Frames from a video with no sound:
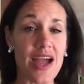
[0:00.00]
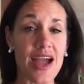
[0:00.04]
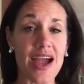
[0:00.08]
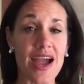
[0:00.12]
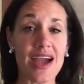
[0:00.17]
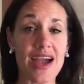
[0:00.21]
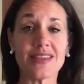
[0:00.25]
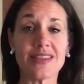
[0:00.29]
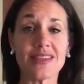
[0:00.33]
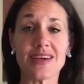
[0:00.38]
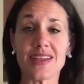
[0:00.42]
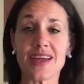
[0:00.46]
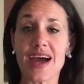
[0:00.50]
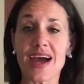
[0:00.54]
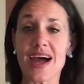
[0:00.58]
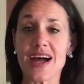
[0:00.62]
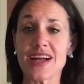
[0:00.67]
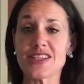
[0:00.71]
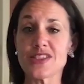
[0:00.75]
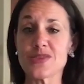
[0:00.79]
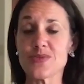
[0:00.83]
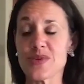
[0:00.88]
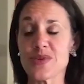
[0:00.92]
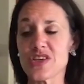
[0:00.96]
And that
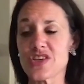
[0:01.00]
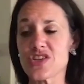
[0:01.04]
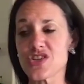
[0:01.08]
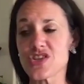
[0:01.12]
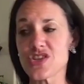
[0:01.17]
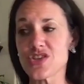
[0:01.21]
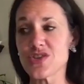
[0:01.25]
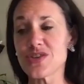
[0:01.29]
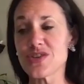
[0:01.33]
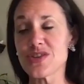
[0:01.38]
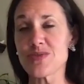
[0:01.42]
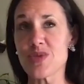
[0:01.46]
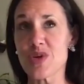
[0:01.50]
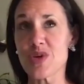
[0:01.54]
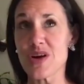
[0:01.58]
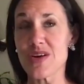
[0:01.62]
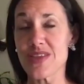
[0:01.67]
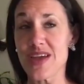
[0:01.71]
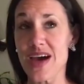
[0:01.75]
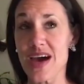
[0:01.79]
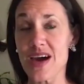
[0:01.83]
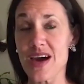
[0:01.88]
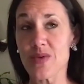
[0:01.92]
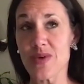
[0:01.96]
as we choose more of
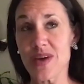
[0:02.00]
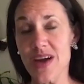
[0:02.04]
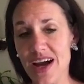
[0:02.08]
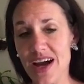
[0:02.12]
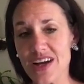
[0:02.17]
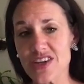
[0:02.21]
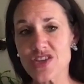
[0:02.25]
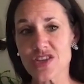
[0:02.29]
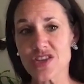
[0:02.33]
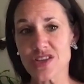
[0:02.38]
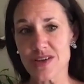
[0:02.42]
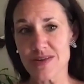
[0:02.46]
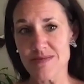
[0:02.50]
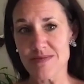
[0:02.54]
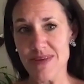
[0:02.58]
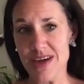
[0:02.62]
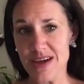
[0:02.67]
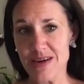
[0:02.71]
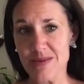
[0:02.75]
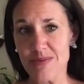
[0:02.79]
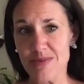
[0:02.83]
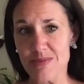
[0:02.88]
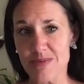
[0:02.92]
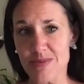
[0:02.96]
that, we actually
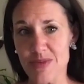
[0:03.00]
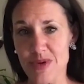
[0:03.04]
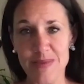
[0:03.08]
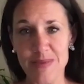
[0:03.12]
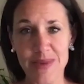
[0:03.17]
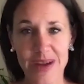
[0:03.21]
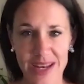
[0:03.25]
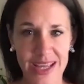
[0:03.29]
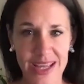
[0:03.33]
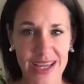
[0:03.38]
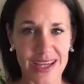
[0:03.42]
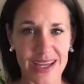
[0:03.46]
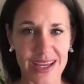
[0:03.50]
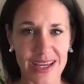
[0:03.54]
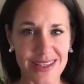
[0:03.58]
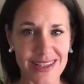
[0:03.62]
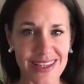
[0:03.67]
make more money.